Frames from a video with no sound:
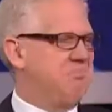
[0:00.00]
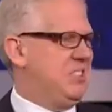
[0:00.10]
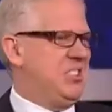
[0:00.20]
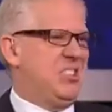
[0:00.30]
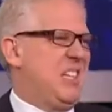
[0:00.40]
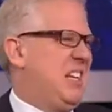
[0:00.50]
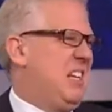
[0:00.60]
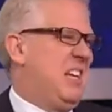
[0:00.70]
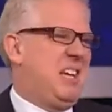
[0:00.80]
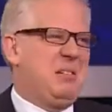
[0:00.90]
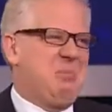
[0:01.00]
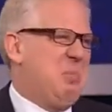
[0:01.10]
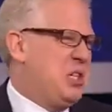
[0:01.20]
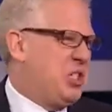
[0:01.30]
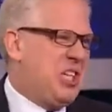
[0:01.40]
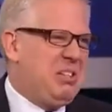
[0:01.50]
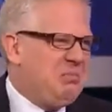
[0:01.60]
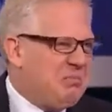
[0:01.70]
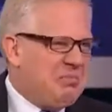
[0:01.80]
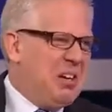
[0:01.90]
and just kind of like mushy
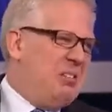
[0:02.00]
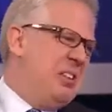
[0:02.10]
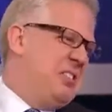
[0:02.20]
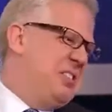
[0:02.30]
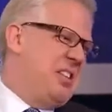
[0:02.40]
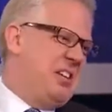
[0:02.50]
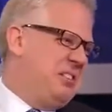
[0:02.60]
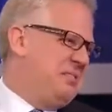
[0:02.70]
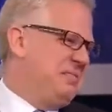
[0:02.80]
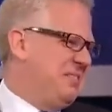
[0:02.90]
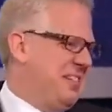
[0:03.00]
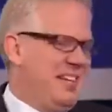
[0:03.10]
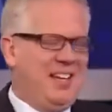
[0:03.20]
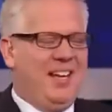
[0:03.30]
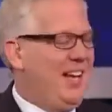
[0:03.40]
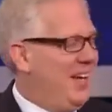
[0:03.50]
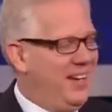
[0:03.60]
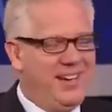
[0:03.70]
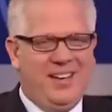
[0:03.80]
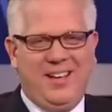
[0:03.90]
right around the center.
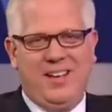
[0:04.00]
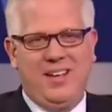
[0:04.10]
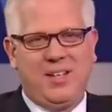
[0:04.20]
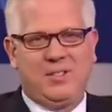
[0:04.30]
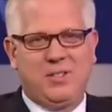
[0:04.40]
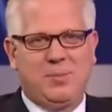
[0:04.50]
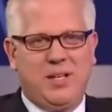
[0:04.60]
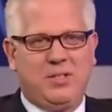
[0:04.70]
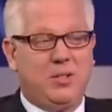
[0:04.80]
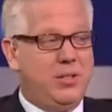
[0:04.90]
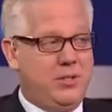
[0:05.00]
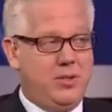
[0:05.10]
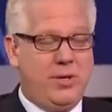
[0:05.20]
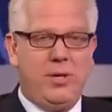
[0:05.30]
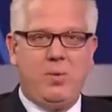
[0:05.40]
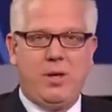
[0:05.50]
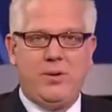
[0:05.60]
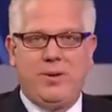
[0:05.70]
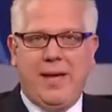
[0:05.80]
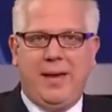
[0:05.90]
And not so special. Enjoy it while
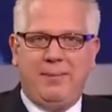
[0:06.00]
you can,